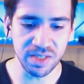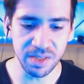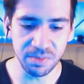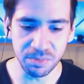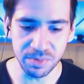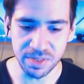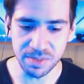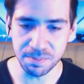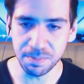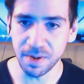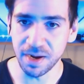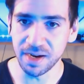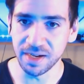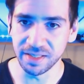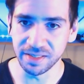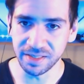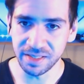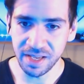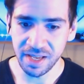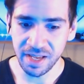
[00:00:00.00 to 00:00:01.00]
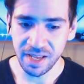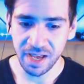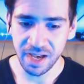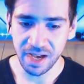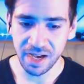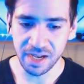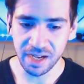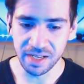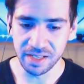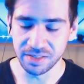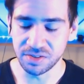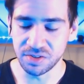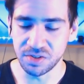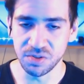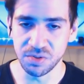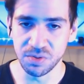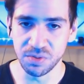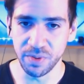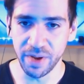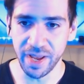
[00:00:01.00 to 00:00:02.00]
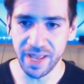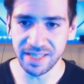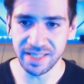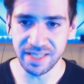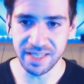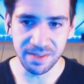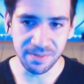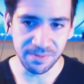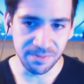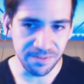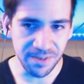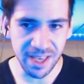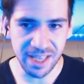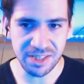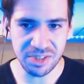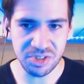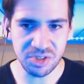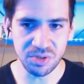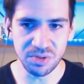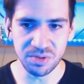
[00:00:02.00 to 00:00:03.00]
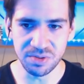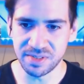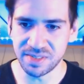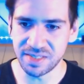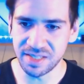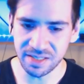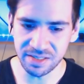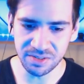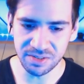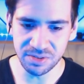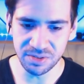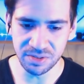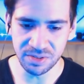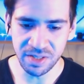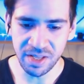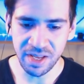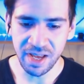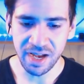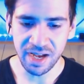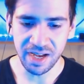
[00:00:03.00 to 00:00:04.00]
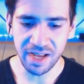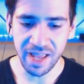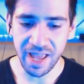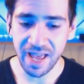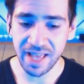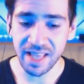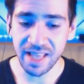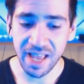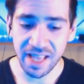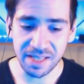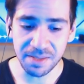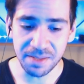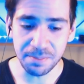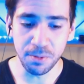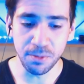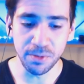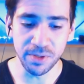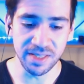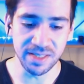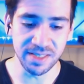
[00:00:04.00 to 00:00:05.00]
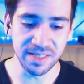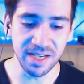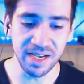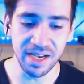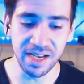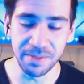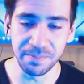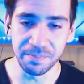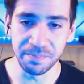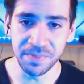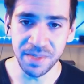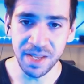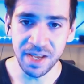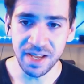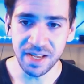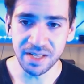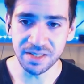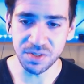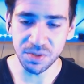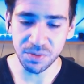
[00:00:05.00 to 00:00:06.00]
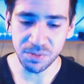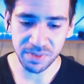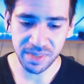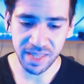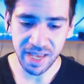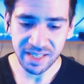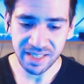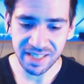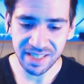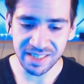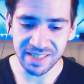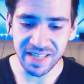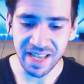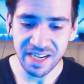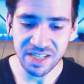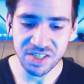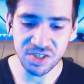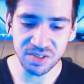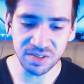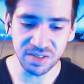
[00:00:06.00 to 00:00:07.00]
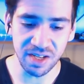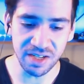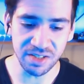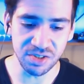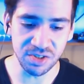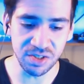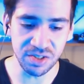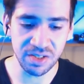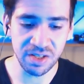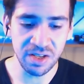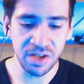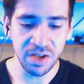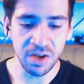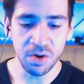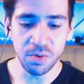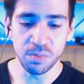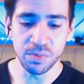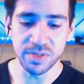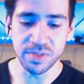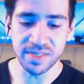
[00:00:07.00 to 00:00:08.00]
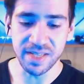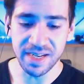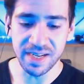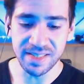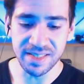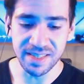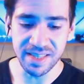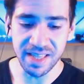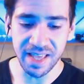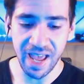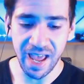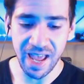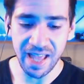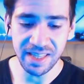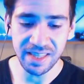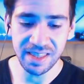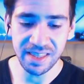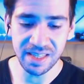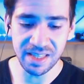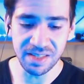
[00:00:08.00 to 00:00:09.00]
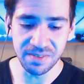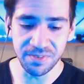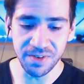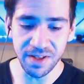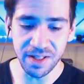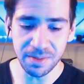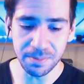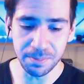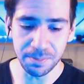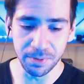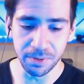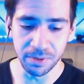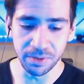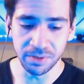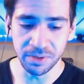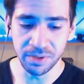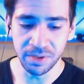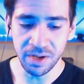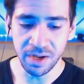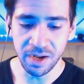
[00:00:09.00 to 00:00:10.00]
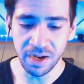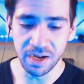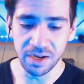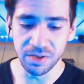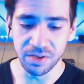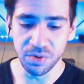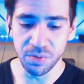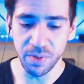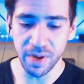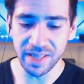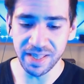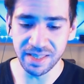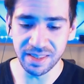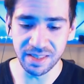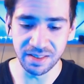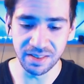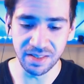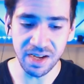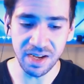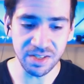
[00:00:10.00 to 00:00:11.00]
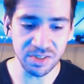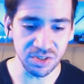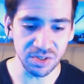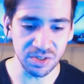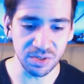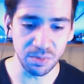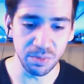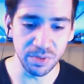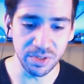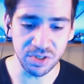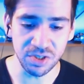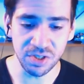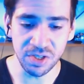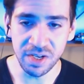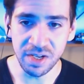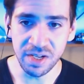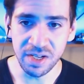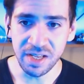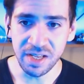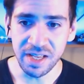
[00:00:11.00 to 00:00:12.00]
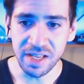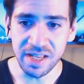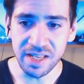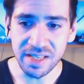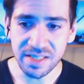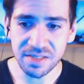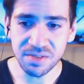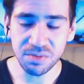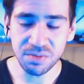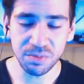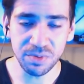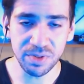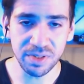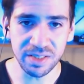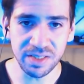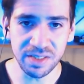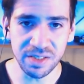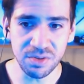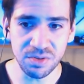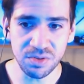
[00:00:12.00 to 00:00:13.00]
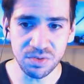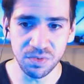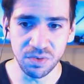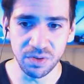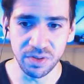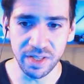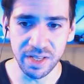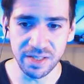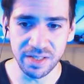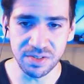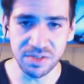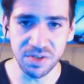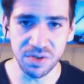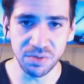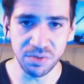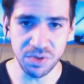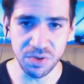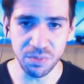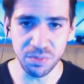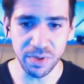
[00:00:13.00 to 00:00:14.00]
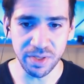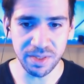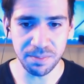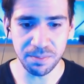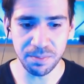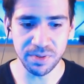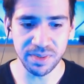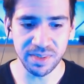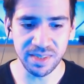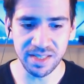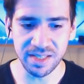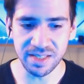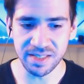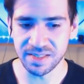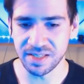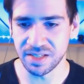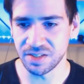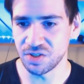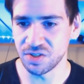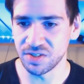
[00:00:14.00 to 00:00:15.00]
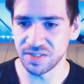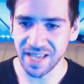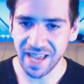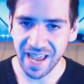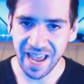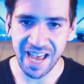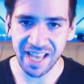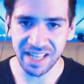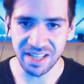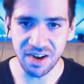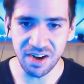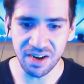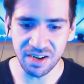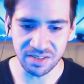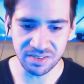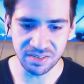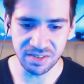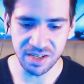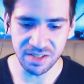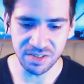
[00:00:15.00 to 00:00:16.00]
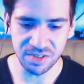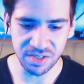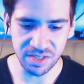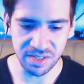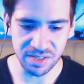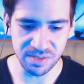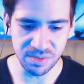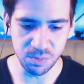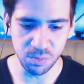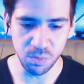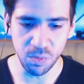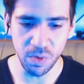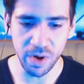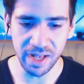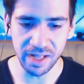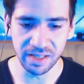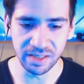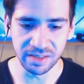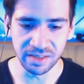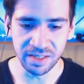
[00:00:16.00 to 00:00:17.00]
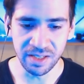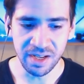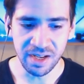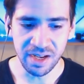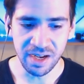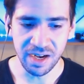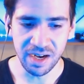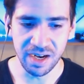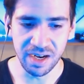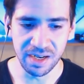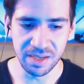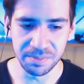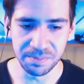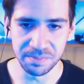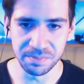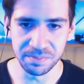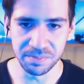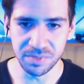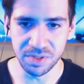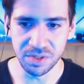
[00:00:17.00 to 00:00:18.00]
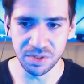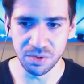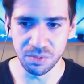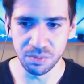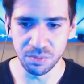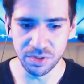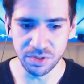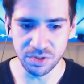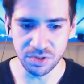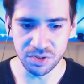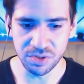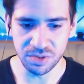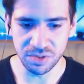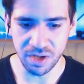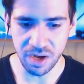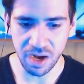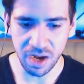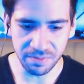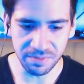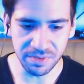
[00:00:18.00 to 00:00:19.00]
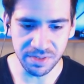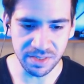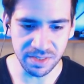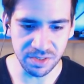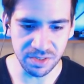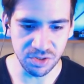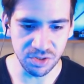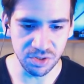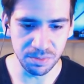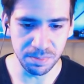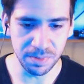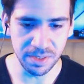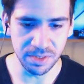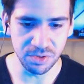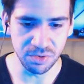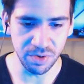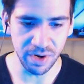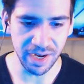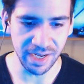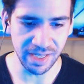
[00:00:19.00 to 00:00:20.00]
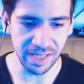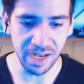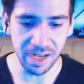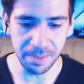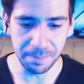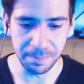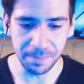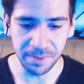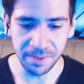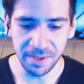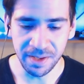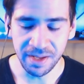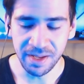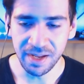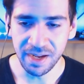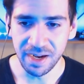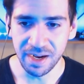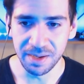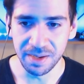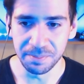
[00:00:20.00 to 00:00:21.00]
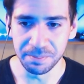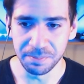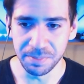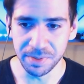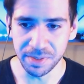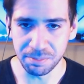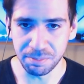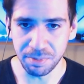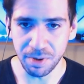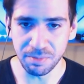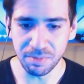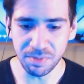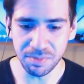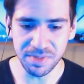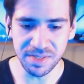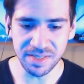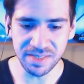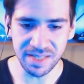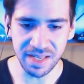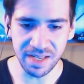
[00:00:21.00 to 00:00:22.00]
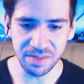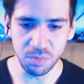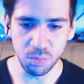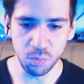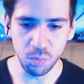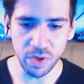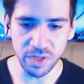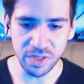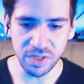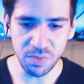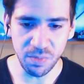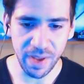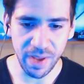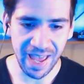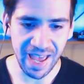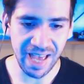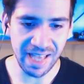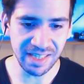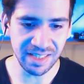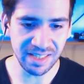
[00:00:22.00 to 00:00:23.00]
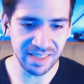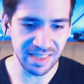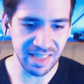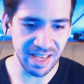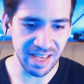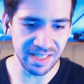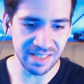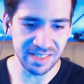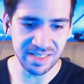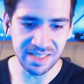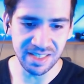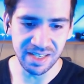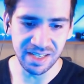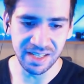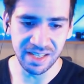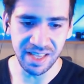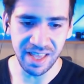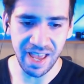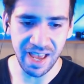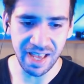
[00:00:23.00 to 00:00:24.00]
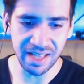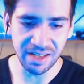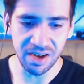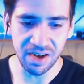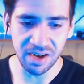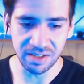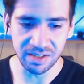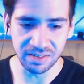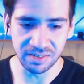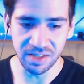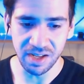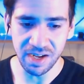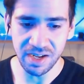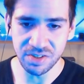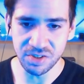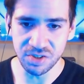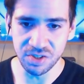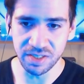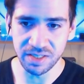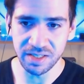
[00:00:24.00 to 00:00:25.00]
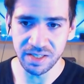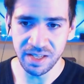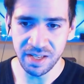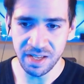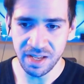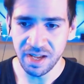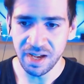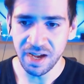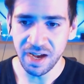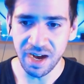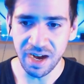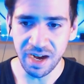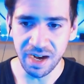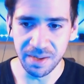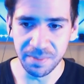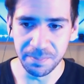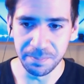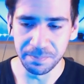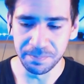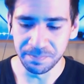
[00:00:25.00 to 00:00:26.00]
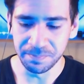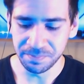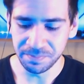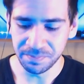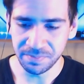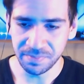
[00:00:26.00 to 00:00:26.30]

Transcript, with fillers: can respond uh, to any event or signal uh, at any point in time. And so that connection logic resides in the head of the developer uh, who added the logic, which isn't really useful. And so you end up with things such as ad hoc logic as well, um, you know, which obviously should be dried up. Um, but the problem is that when you add that uh, ad hoc logic, um,